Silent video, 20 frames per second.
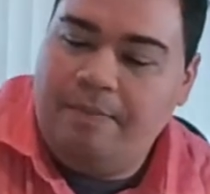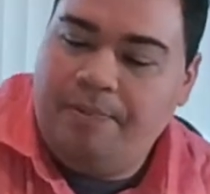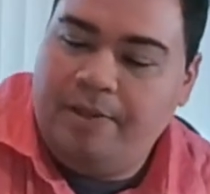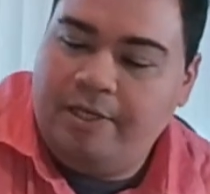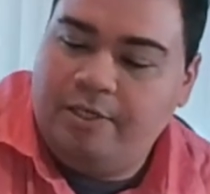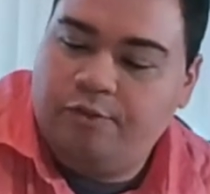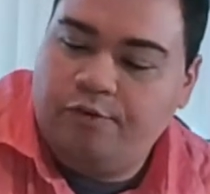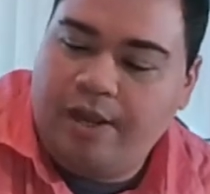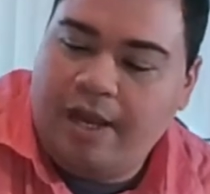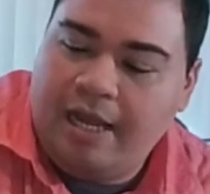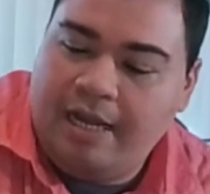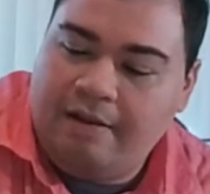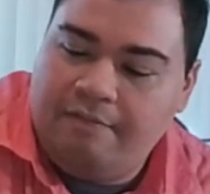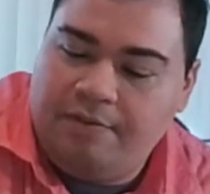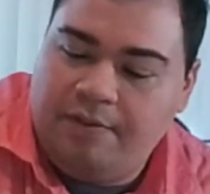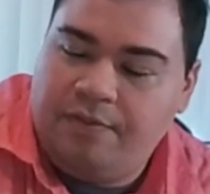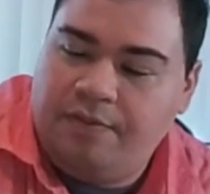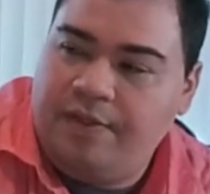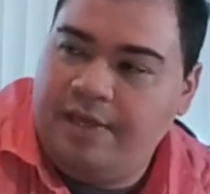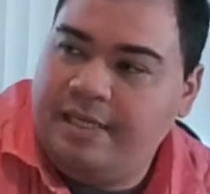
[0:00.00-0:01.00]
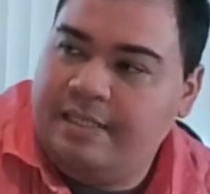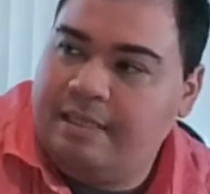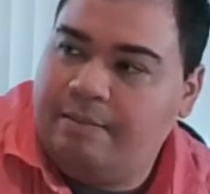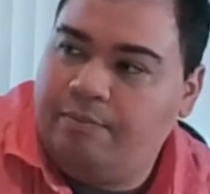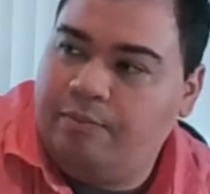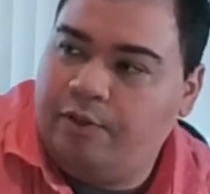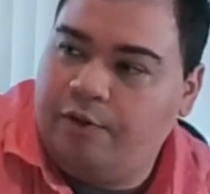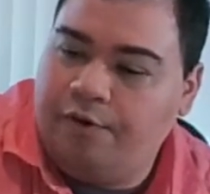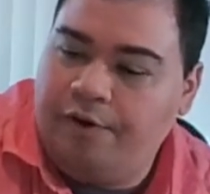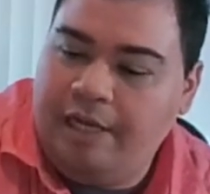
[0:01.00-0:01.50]
track of the things
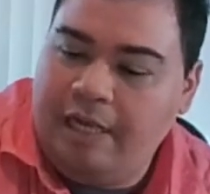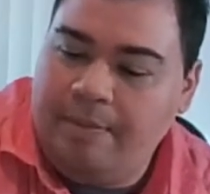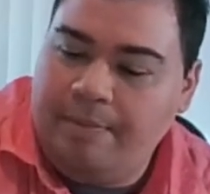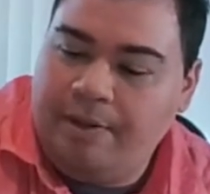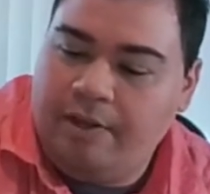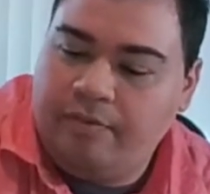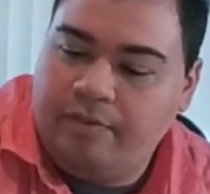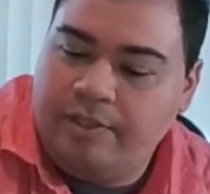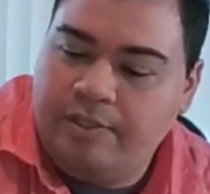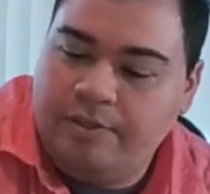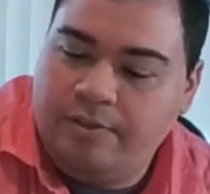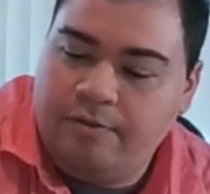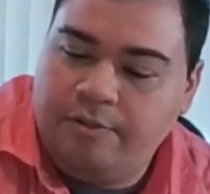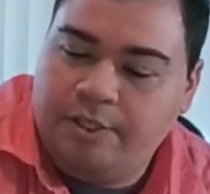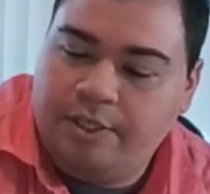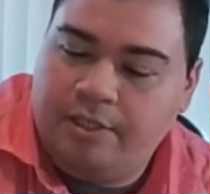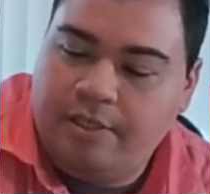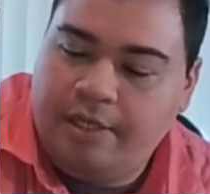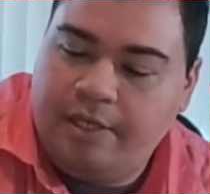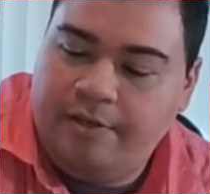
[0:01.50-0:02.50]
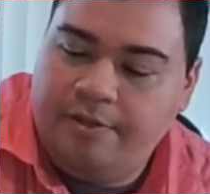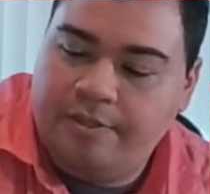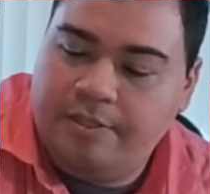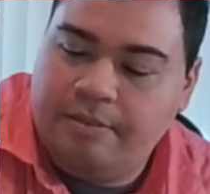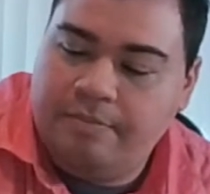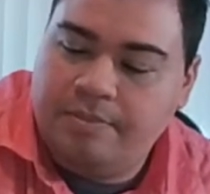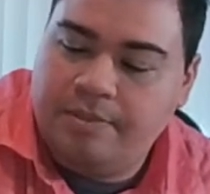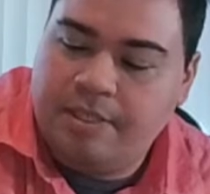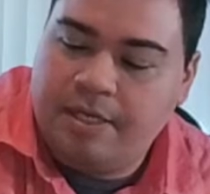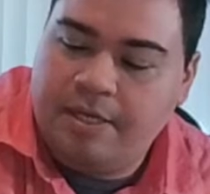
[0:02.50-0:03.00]
I'm learning about these ocean liners
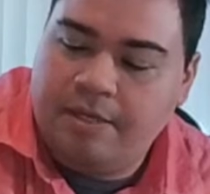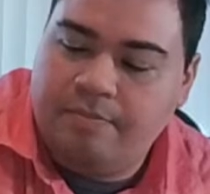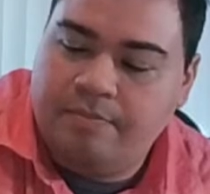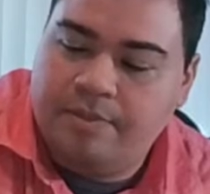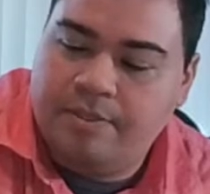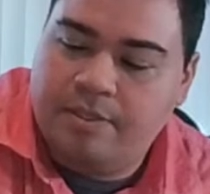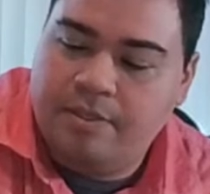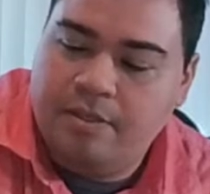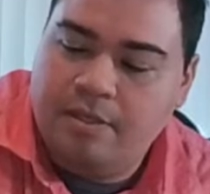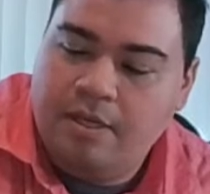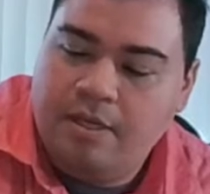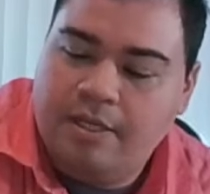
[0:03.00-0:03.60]
sometimes,